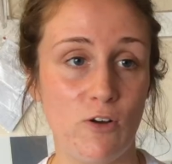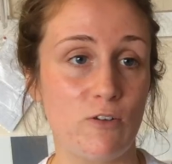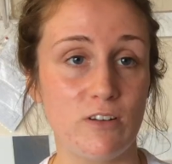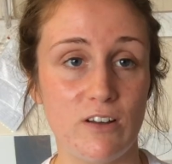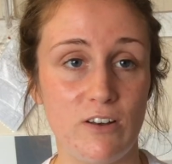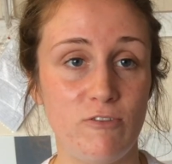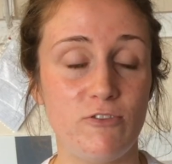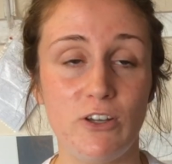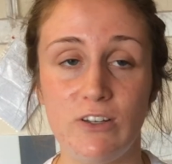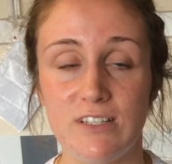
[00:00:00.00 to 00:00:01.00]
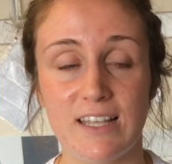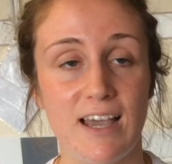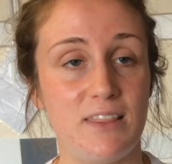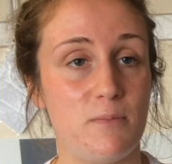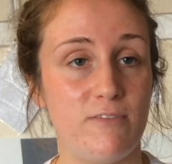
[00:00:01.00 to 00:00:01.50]
got enough food
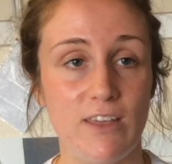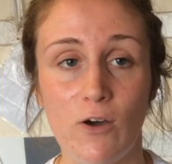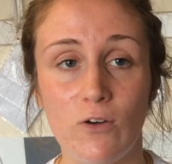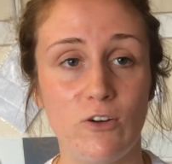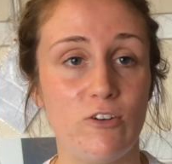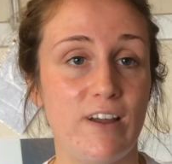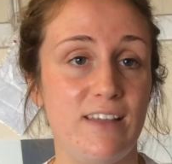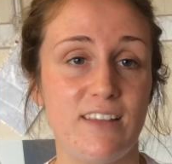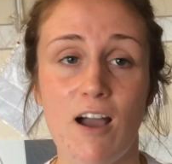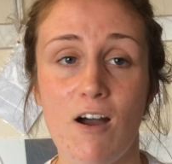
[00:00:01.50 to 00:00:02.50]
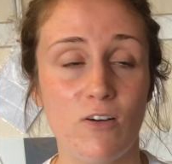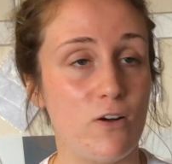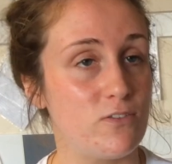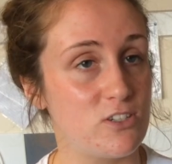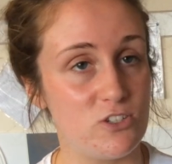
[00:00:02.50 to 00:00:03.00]
inside them, if they're hungry, they can't
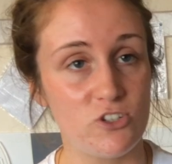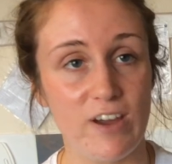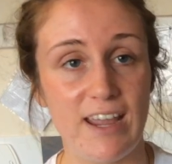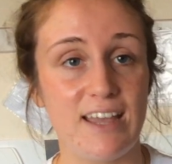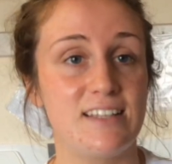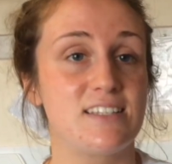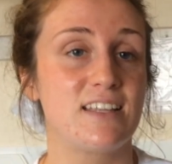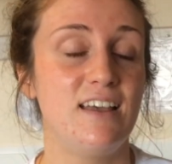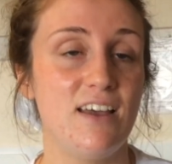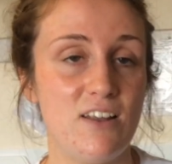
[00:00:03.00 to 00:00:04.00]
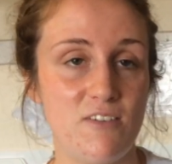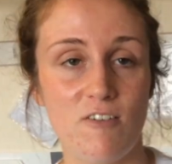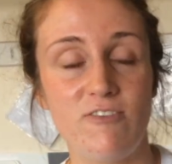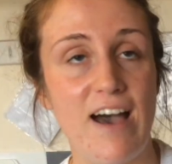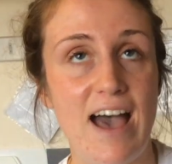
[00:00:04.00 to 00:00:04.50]
concentrate, it's
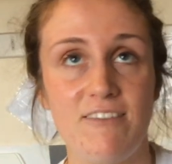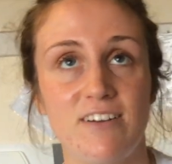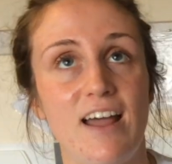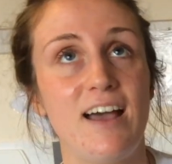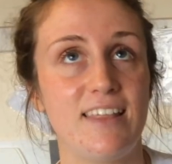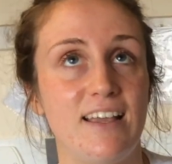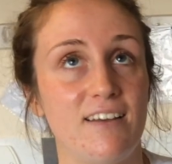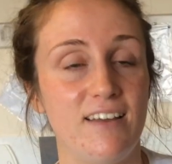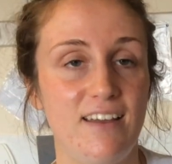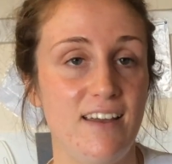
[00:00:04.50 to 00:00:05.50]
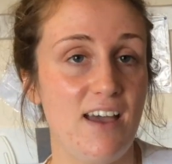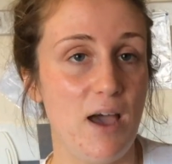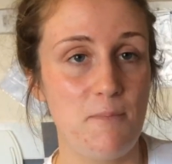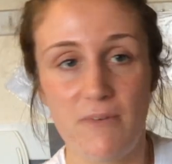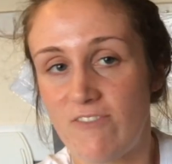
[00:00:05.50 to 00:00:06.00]
not fair. And I think
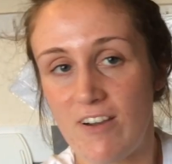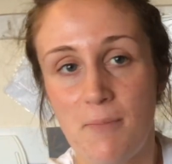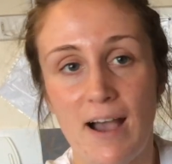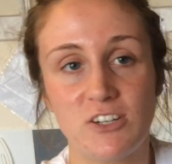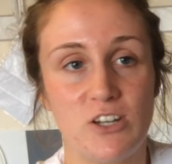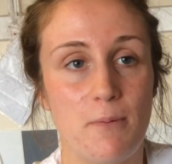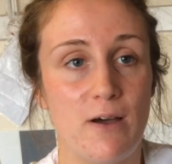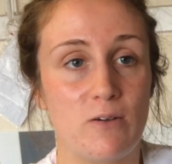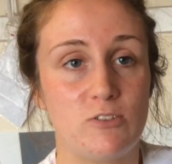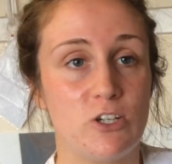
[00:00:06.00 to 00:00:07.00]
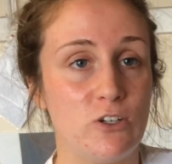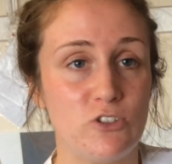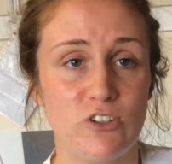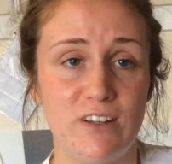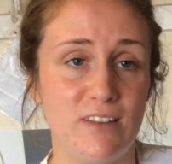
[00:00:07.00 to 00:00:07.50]
I'm very passionate about
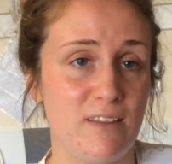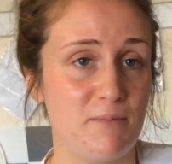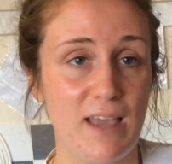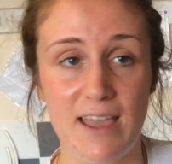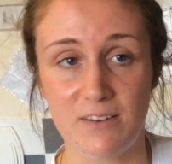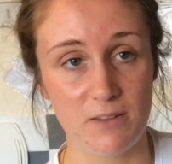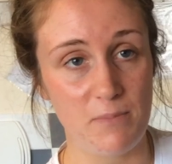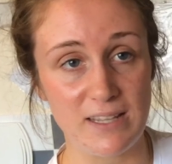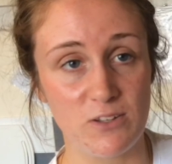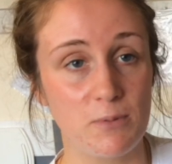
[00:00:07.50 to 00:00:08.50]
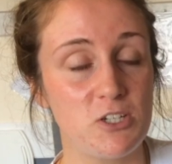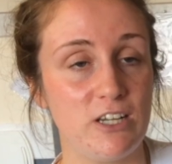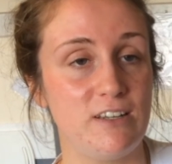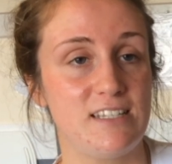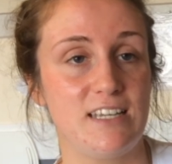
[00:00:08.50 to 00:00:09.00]
children and them getting the best
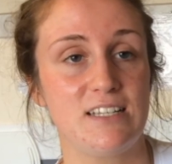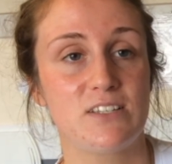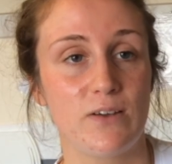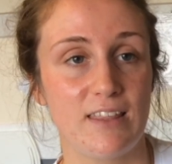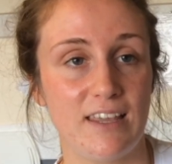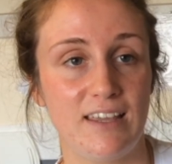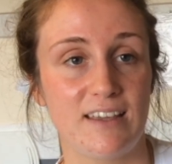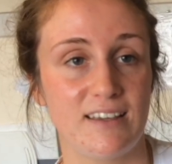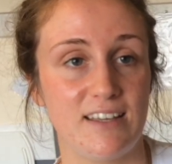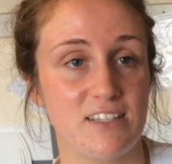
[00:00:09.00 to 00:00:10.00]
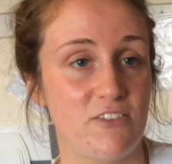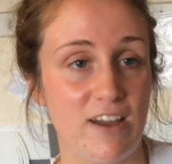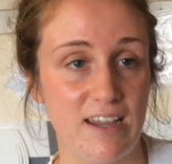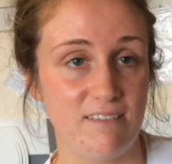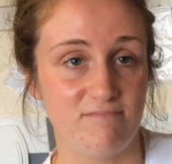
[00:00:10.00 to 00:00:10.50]
opportunities, so I think it's
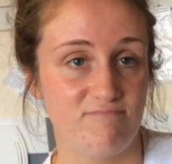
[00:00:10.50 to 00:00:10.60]
great.